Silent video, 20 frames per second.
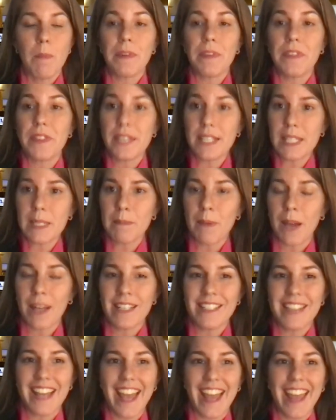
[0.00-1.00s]
But this
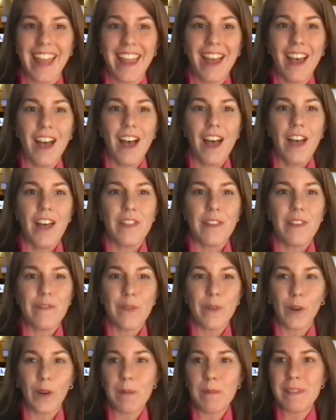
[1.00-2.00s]
Monday, the
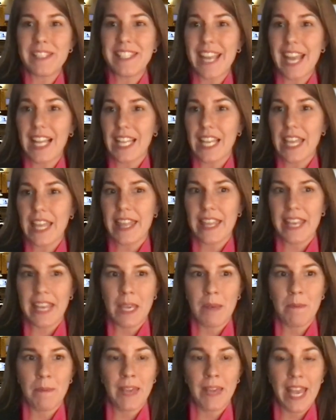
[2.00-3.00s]
forum's daily
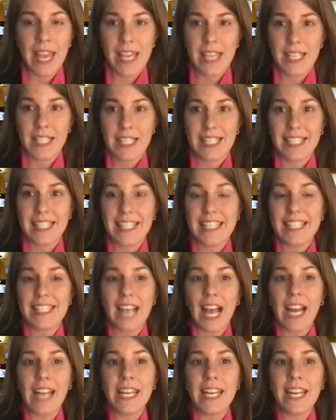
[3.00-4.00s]
theme is
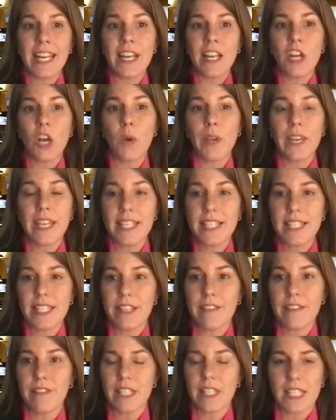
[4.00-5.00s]
designing
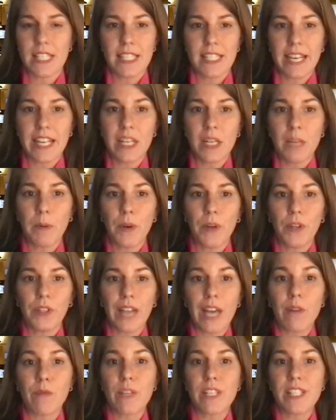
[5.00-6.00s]
cohesive,
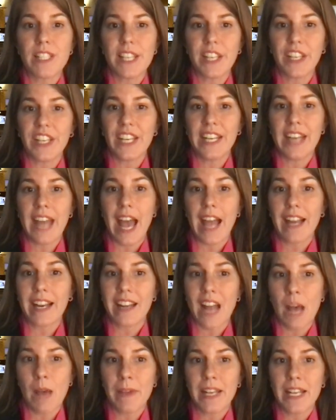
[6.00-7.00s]
sustainable, and resilient
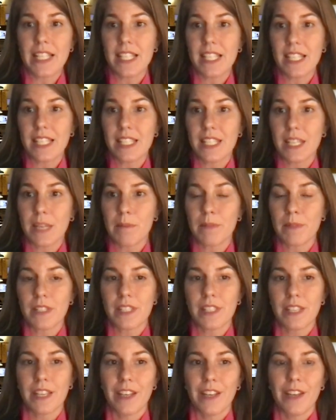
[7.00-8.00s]
economic
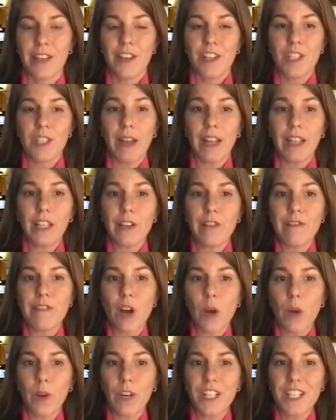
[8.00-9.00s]
systems. So I look
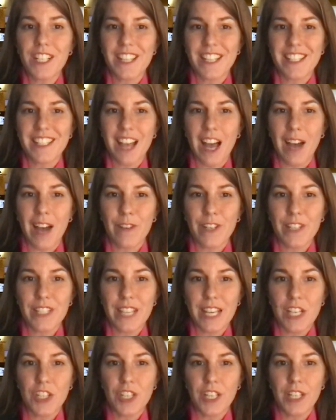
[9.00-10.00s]
forward to this
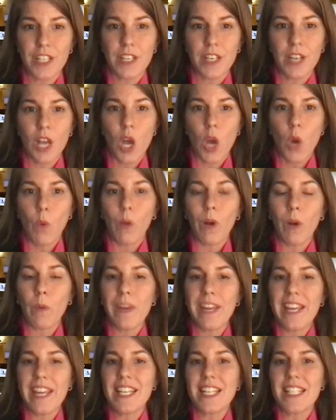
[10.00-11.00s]
conversation
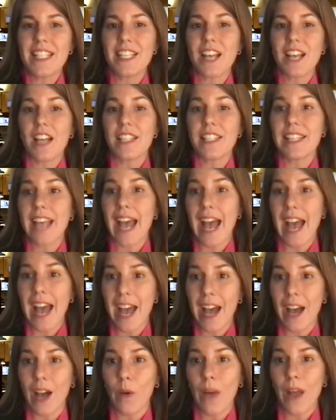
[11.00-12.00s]
where we can discuss
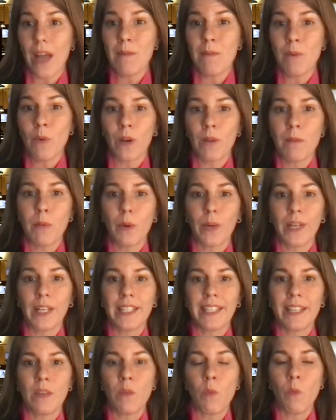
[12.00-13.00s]
how, and more
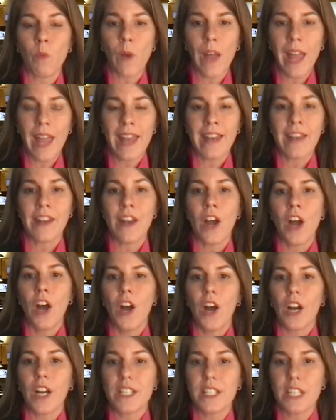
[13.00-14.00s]
importantly, when
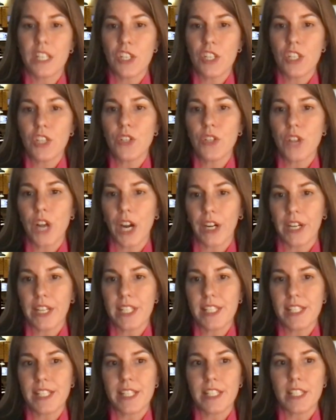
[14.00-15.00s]
are digital
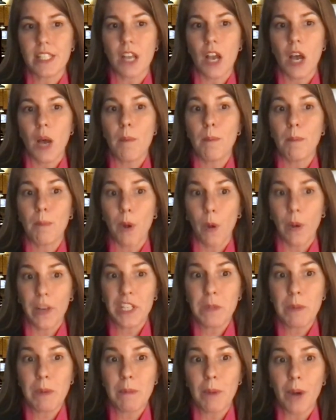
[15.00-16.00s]
currencies
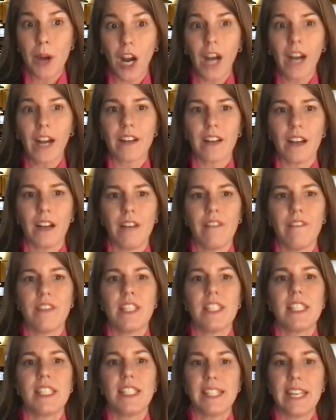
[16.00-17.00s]
going to be part of
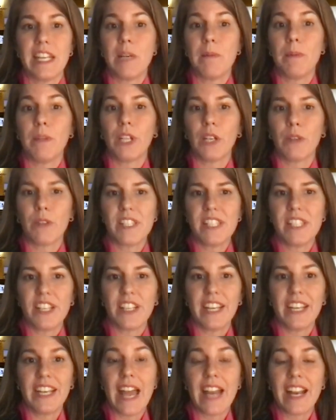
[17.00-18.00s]
the sustainable and
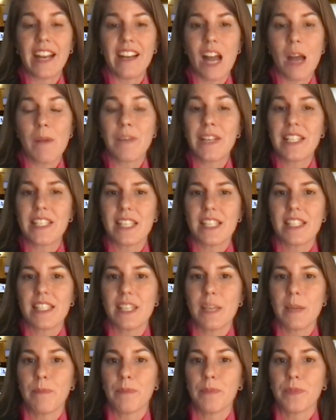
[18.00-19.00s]
resilient economic
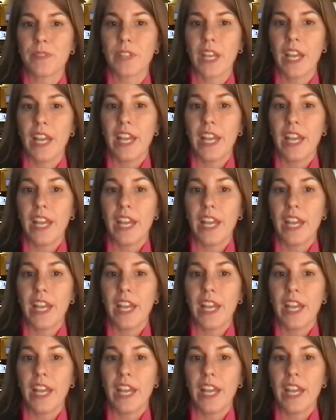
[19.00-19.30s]
system.